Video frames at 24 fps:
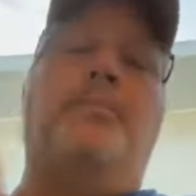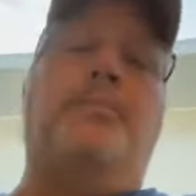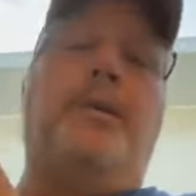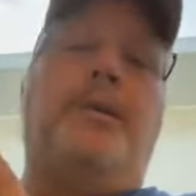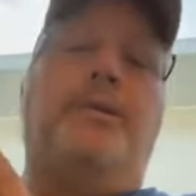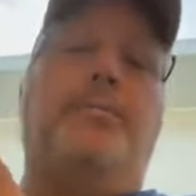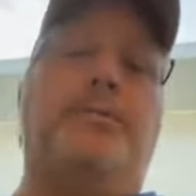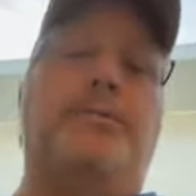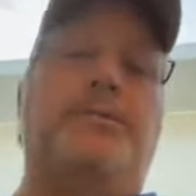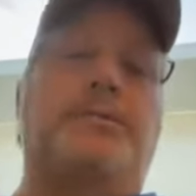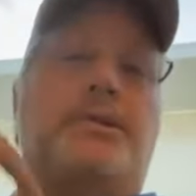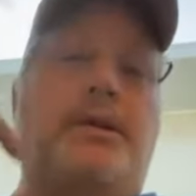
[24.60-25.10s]

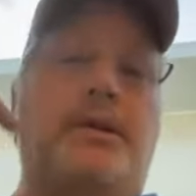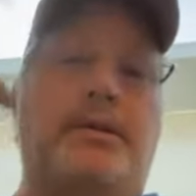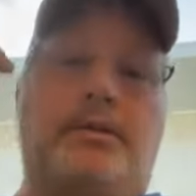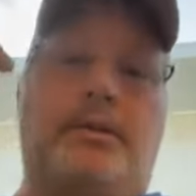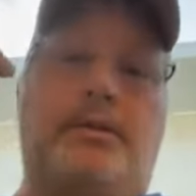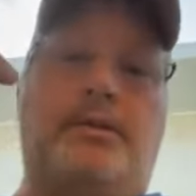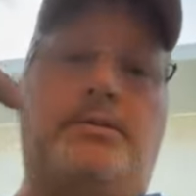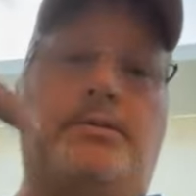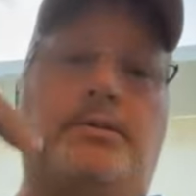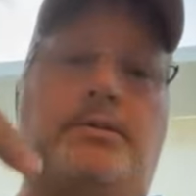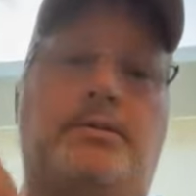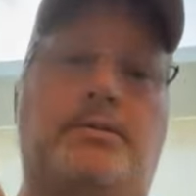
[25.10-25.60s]
people's
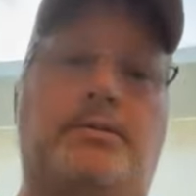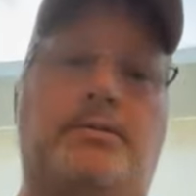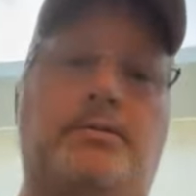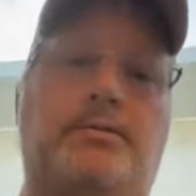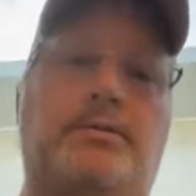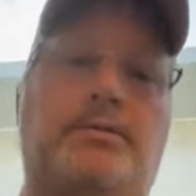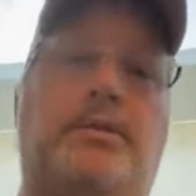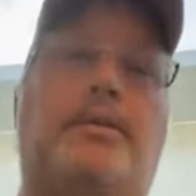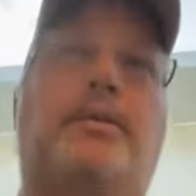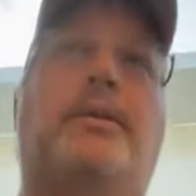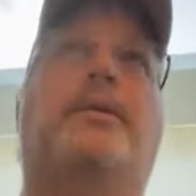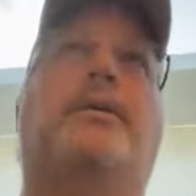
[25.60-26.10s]
tickets
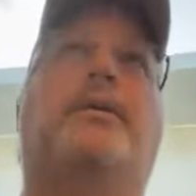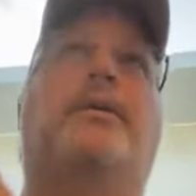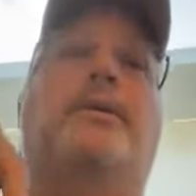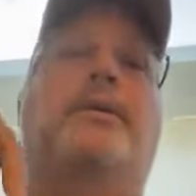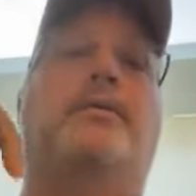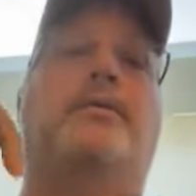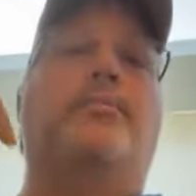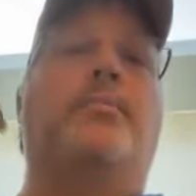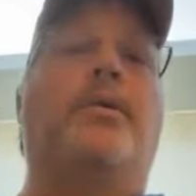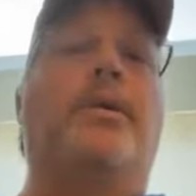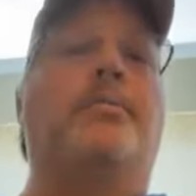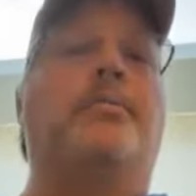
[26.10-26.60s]
so they can
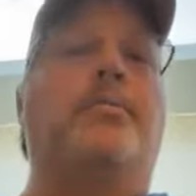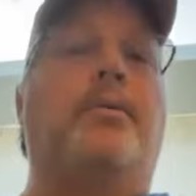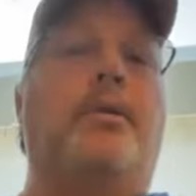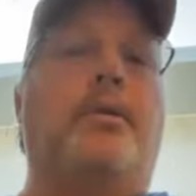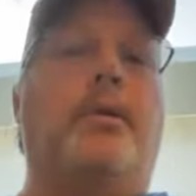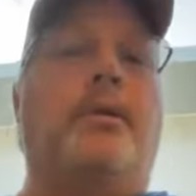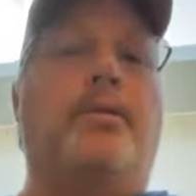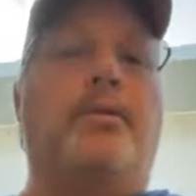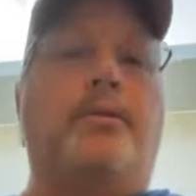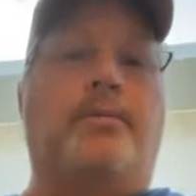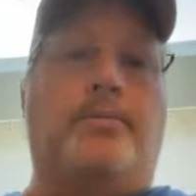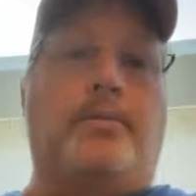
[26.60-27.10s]
get people
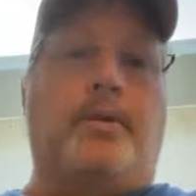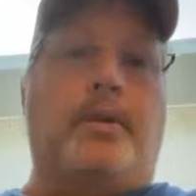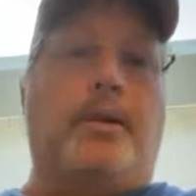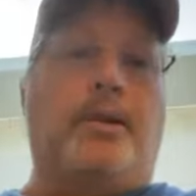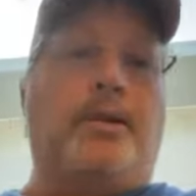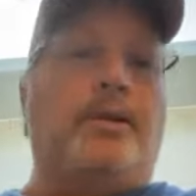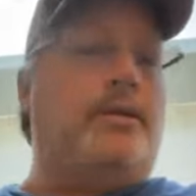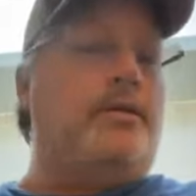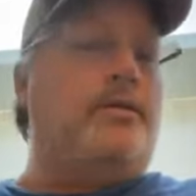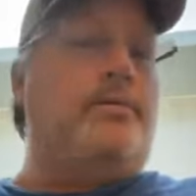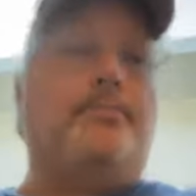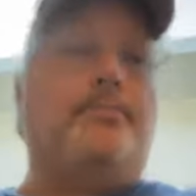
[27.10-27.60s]
on the flight.